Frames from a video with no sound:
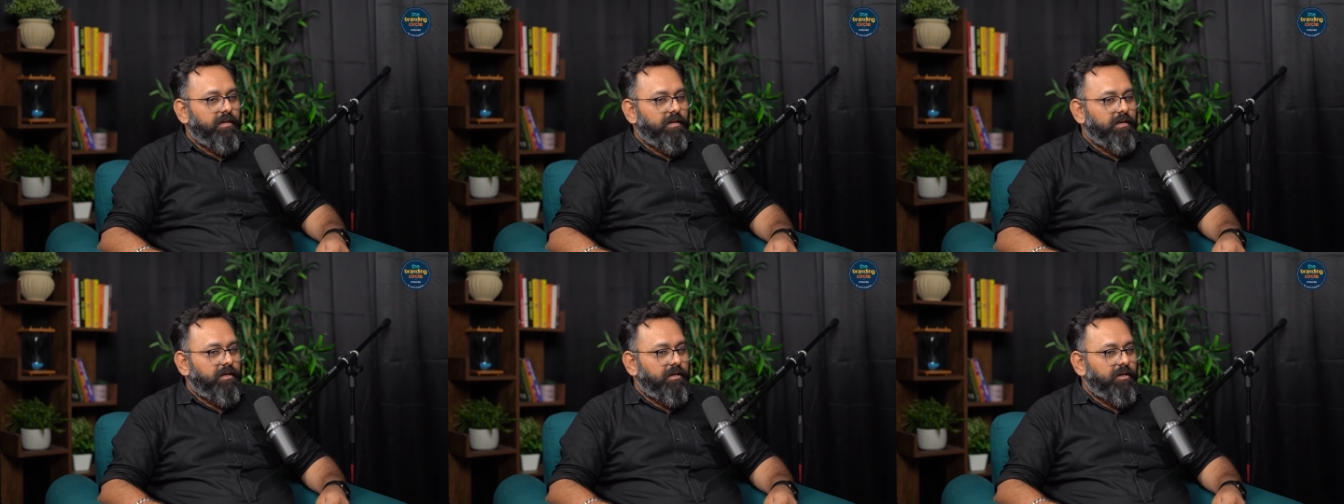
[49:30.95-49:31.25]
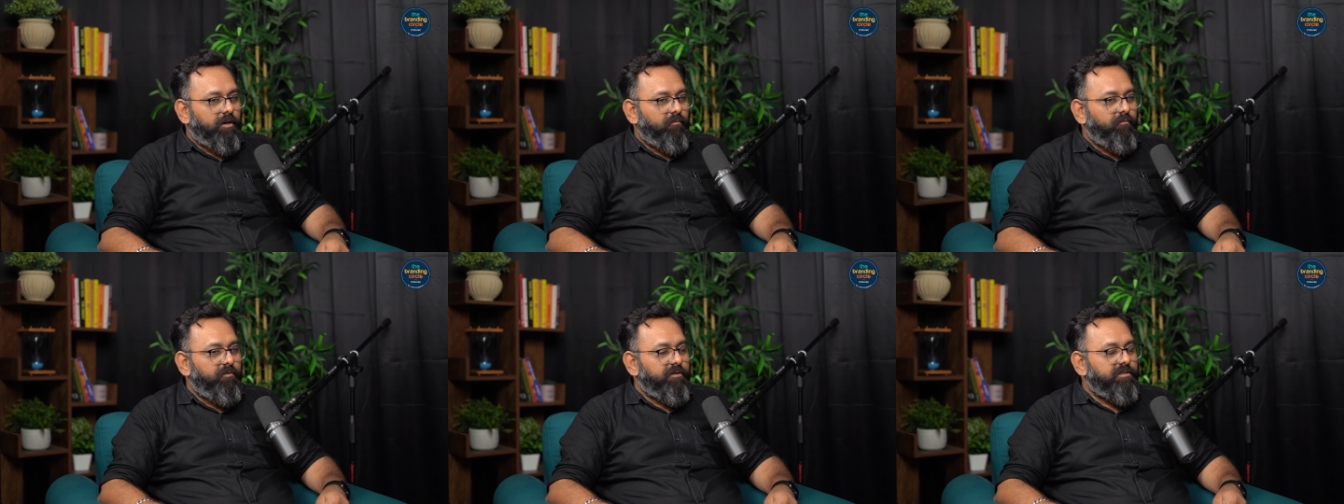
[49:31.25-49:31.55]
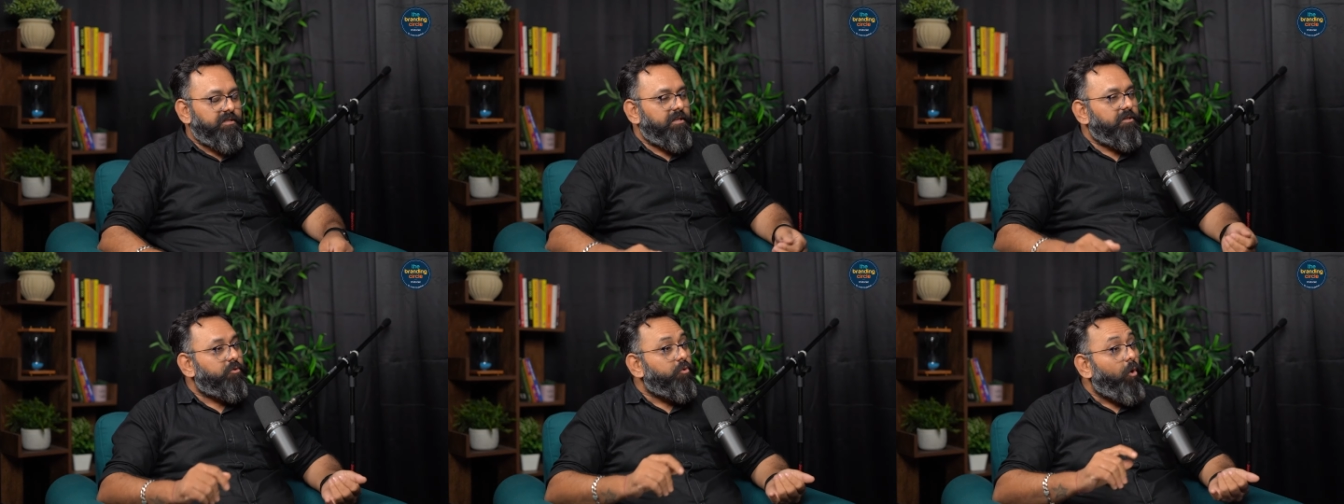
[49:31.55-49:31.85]

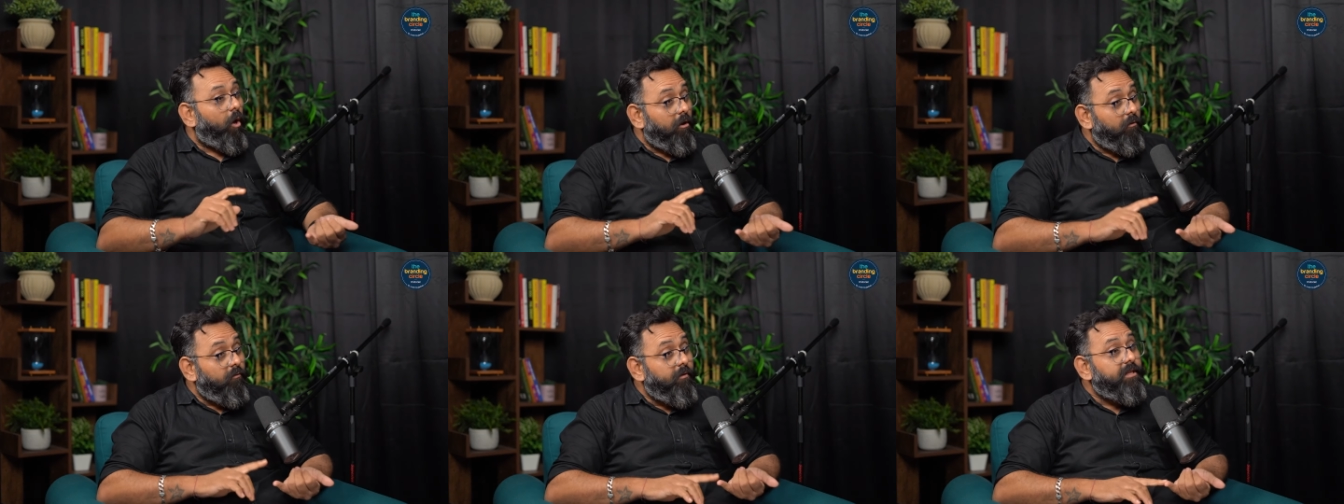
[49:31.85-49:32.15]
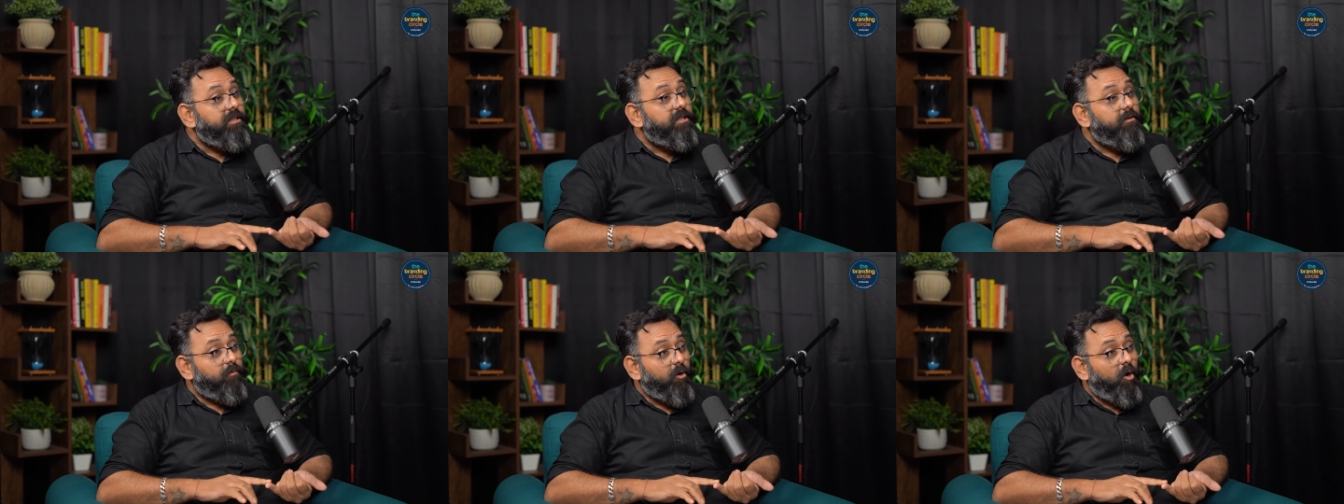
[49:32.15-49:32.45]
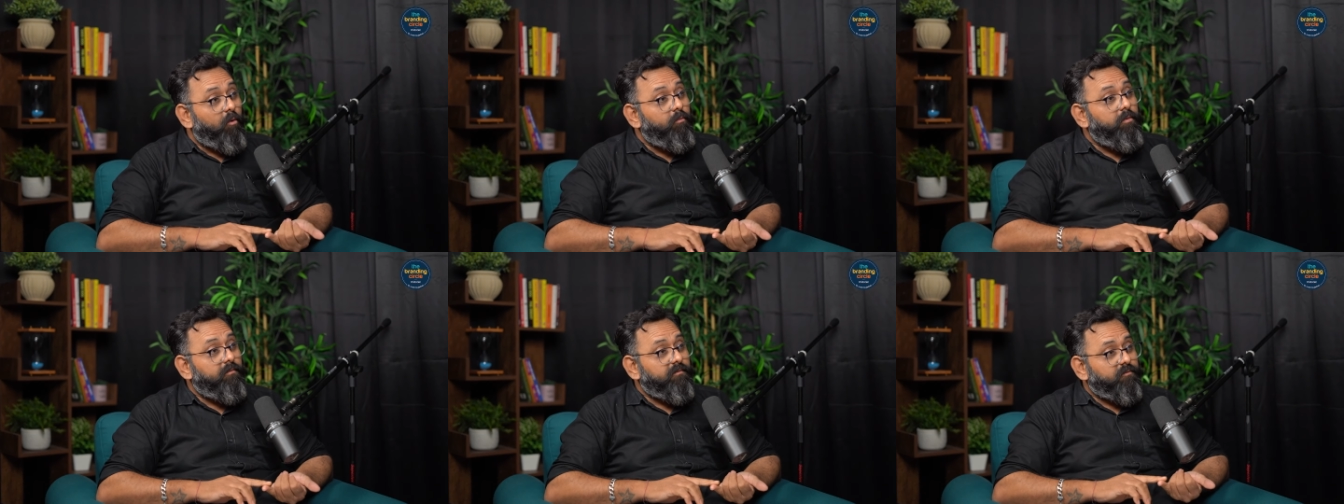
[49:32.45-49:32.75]
obviously solving the
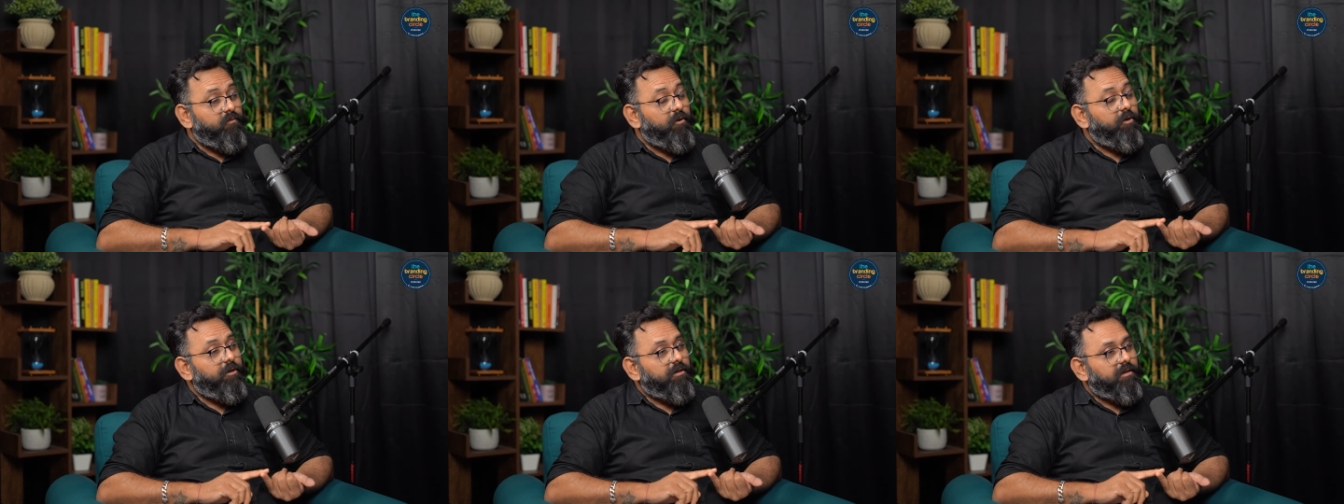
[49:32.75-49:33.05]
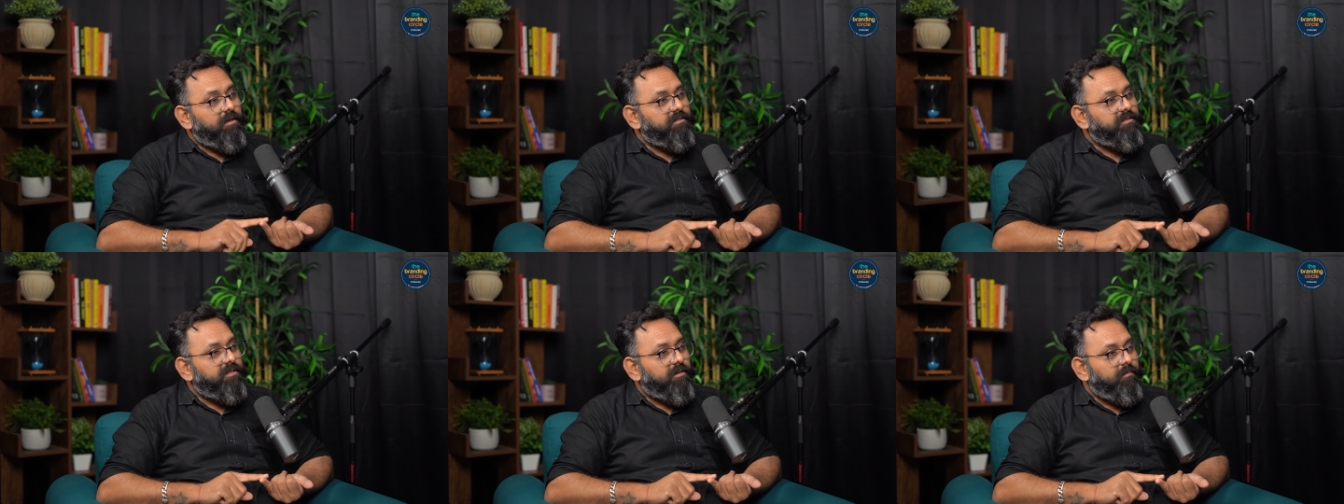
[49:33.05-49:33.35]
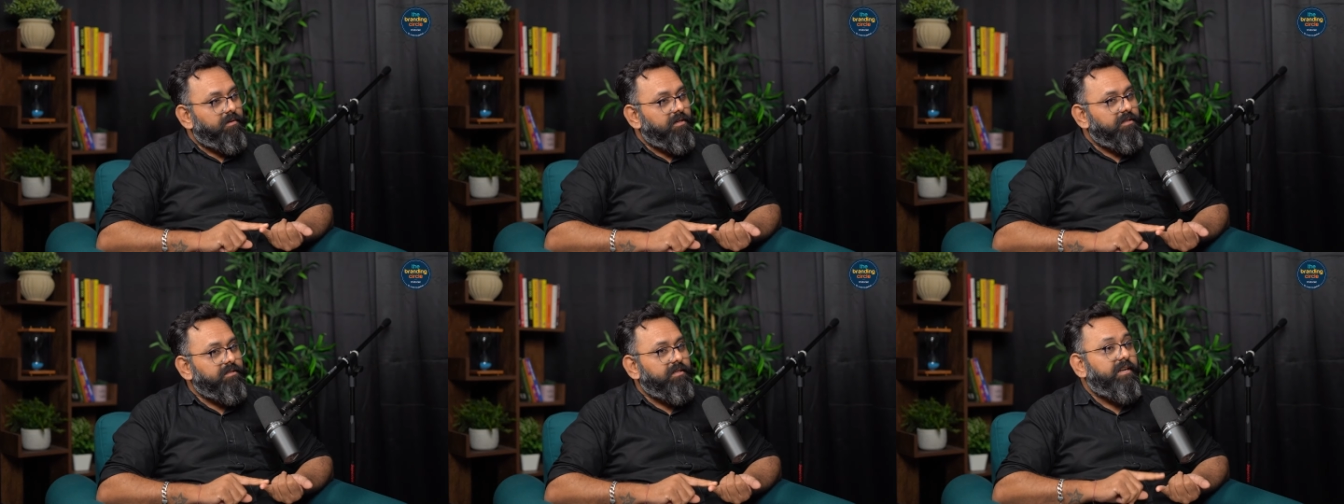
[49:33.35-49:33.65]
problems for your
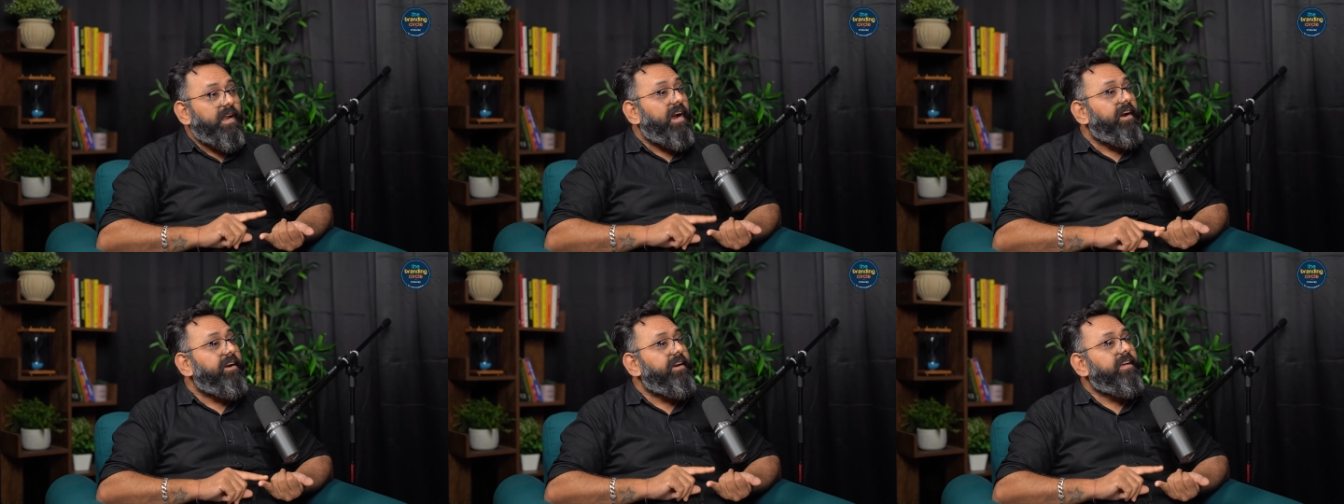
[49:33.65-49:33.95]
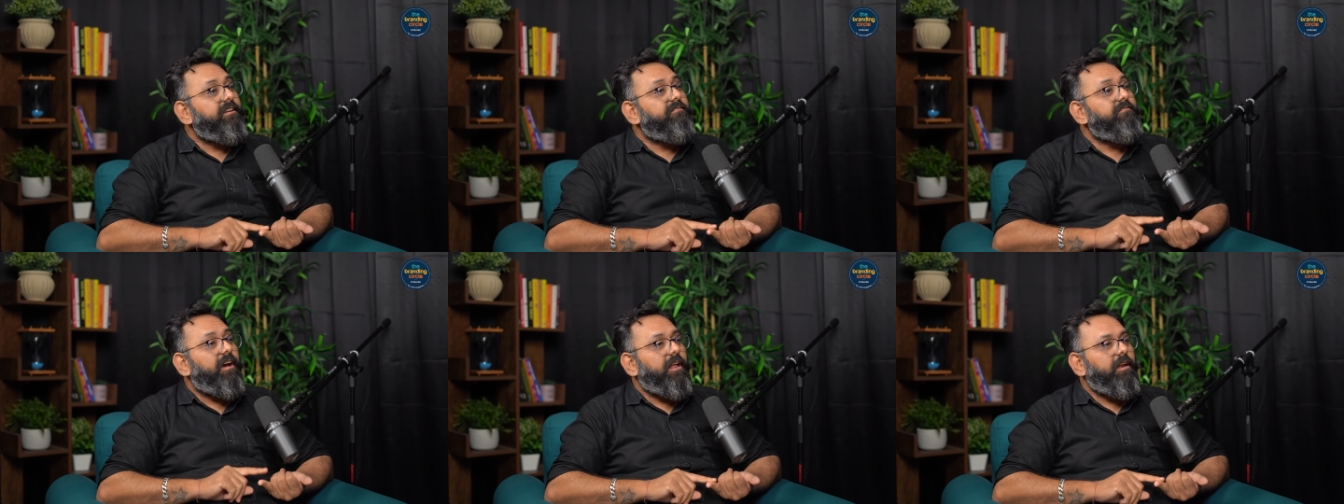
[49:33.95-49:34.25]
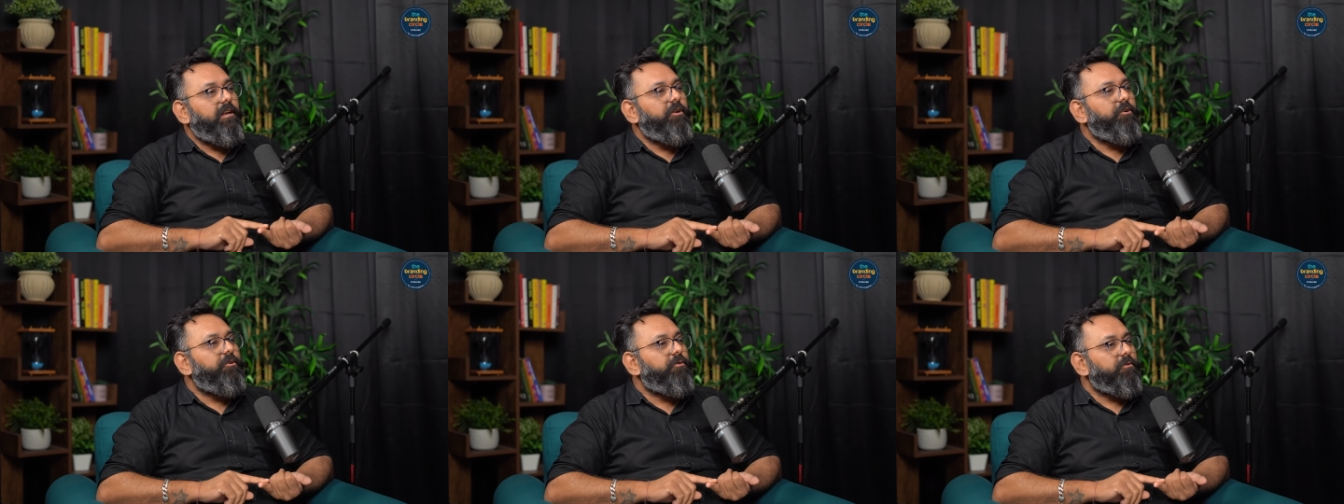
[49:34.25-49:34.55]
customers and adding
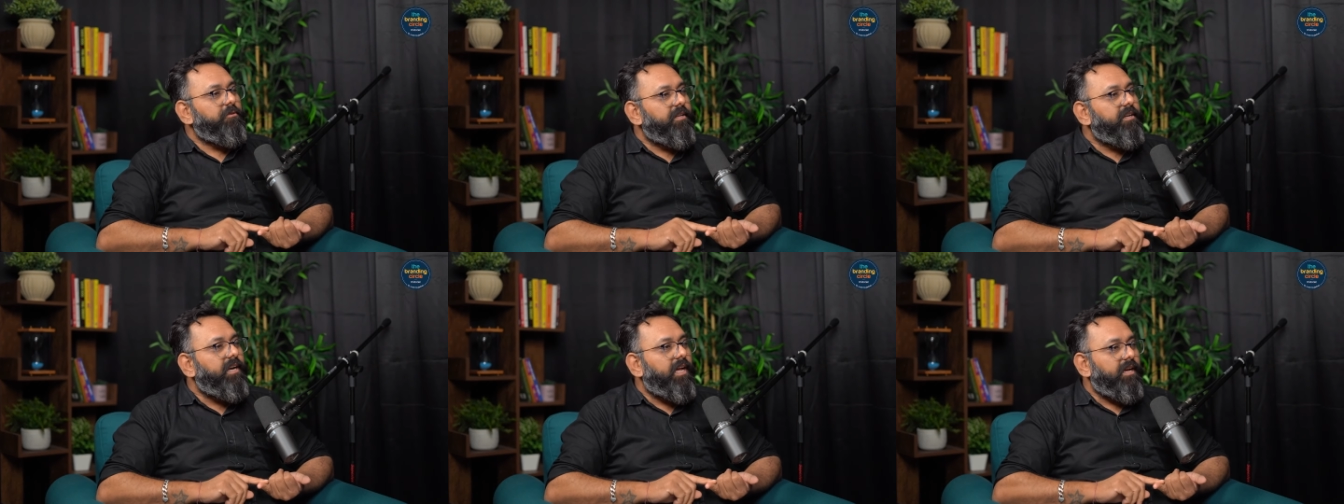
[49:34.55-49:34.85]
value to their